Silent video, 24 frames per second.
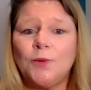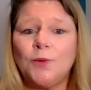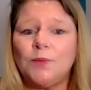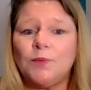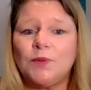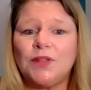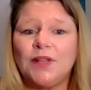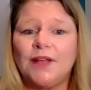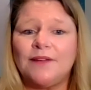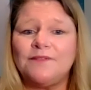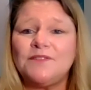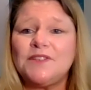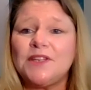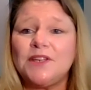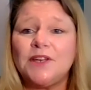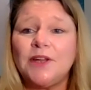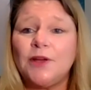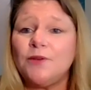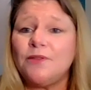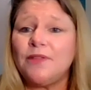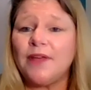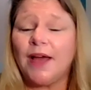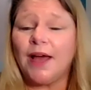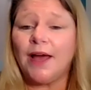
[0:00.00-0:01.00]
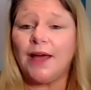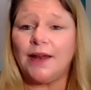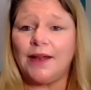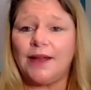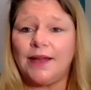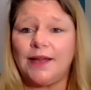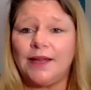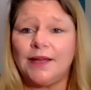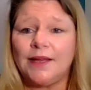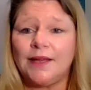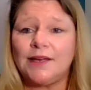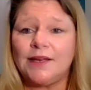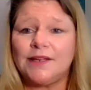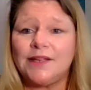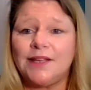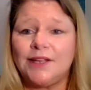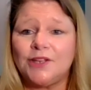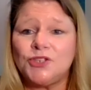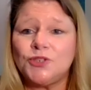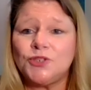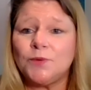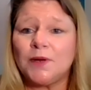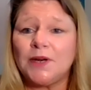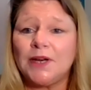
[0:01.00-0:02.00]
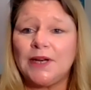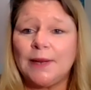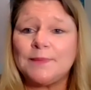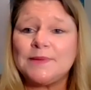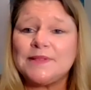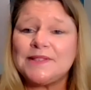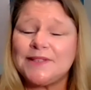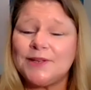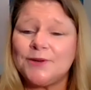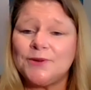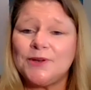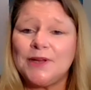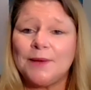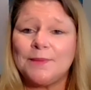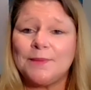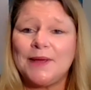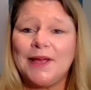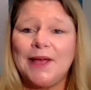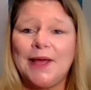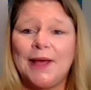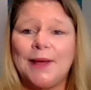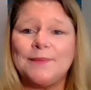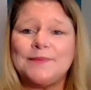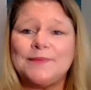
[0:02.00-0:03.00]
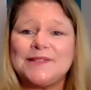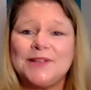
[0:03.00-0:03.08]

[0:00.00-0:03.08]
We would love to know that and get you on an episode coming up.